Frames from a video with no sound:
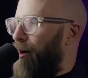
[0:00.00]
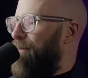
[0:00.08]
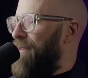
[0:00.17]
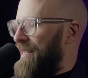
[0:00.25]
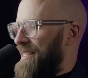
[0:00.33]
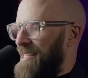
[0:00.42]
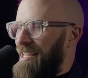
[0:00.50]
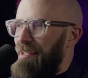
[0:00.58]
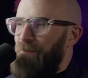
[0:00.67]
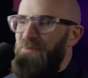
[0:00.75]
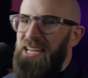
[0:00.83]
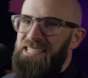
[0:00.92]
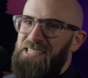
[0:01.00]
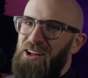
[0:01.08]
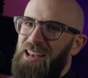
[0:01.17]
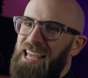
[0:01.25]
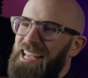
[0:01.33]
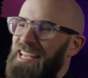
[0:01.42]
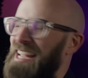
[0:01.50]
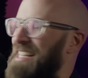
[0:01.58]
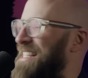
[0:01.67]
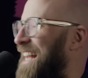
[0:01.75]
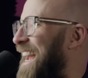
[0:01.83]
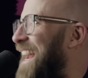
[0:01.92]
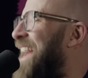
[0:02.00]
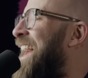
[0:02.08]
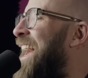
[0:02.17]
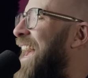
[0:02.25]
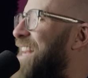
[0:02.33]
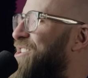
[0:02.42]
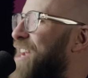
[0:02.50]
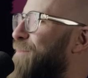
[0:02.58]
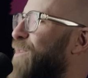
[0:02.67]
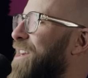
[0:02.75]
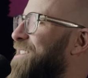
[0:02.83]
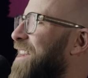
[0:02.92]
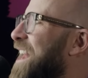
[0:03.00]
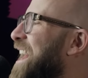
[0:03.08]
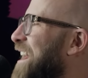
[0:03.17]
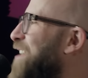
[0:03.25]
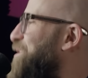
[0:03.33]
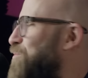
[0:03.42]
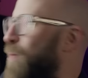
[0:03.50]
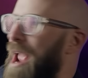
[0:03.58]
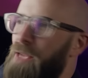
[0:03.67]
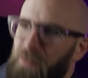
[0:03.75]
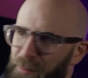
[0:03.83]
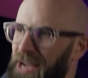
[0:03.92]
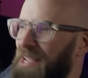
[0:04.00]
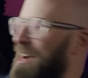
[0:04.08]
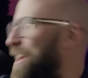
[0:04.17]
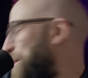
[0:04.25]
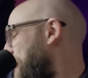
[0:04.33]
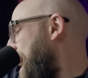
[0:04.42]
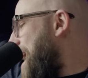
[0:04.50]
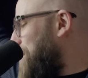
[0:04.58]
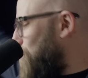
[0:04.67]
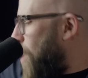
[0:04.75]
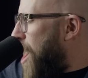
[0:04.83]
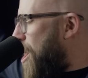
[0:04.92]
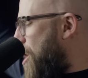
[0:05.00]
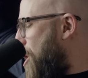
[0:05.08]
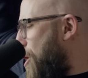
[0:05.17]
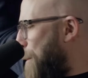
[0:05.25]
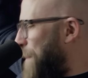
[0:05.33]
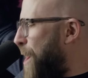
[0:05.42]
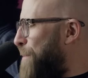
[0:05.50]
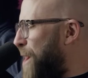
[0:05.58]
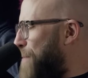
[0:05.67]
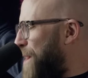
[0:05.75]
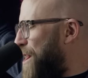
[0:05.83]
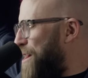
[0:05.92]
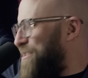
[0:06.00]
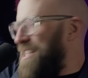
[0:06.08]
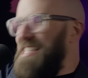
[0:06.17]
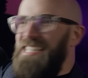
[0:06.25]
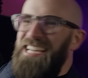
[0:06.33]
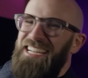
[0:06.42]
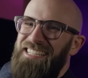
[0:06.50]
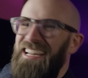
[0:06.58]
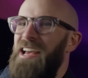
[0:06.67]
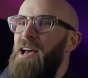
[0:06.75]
Obviously, it's not like, it's like, hey, Jim, what are you doing? I don't know, just waving my gun about. Woo! Boo, boo, boo! Just,